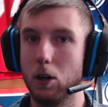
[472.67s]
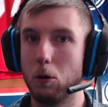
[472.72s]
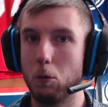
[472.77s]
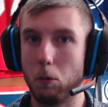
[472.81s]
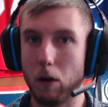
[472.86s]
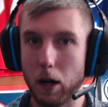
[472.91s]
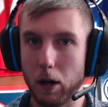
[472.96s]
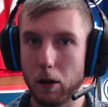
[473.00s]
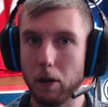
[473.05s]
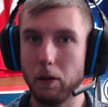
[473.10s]

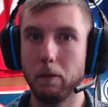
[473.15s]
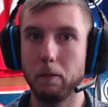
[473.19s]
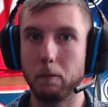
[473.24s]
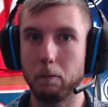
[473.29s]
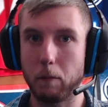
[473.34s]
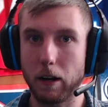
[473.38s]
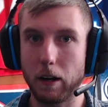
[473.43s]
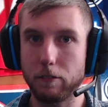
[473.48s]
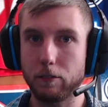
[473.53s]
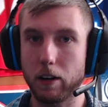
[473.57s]
Well,
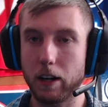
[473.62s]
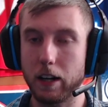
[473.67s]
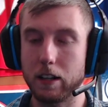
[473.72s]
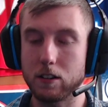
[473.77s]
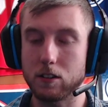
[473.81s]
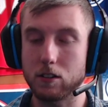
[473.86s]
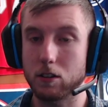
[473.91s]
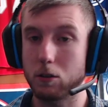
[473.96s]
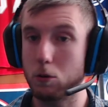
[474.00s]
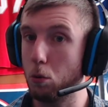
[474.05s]
my
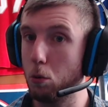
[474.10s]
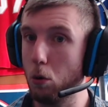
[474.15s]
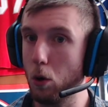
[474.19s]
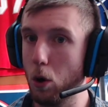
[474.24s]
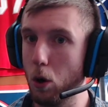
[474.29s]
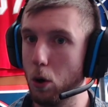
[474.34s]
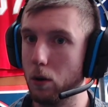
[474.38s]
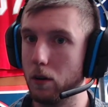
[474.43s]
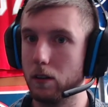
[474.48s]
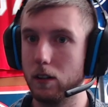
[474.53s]
friends,
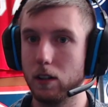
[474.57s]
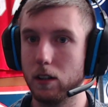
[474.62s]
whew,